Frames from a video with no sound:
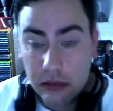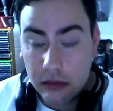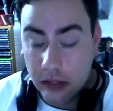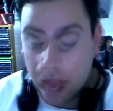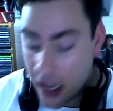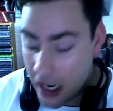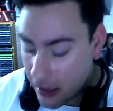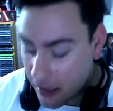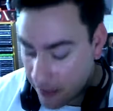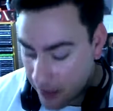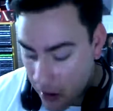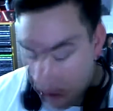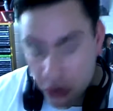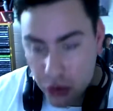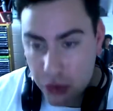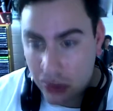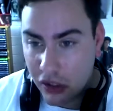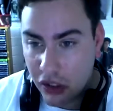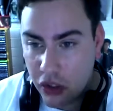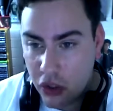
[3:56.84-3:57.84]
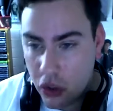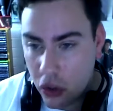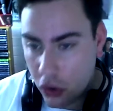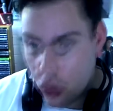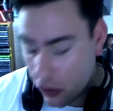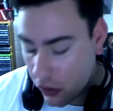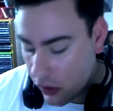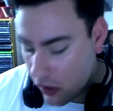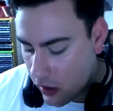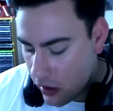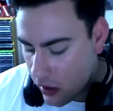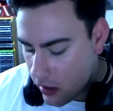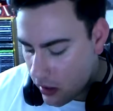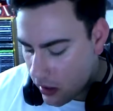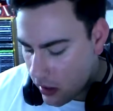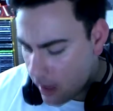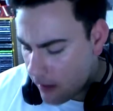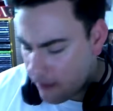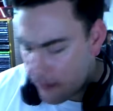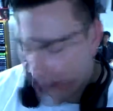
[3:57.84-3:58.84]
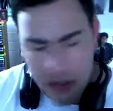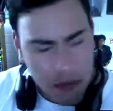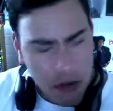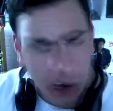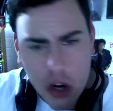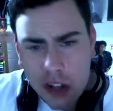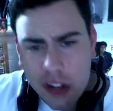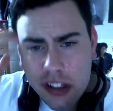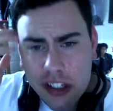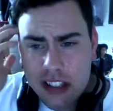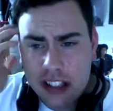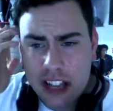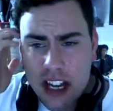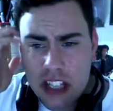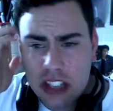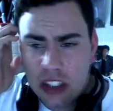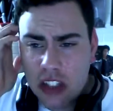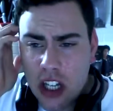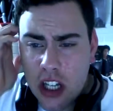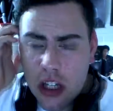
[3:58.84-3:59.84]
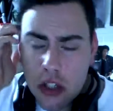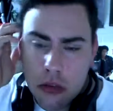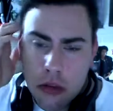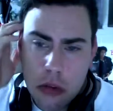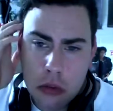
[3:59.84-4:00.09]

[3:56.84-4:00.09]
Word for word: That was really cool. Yeah, my only downside to it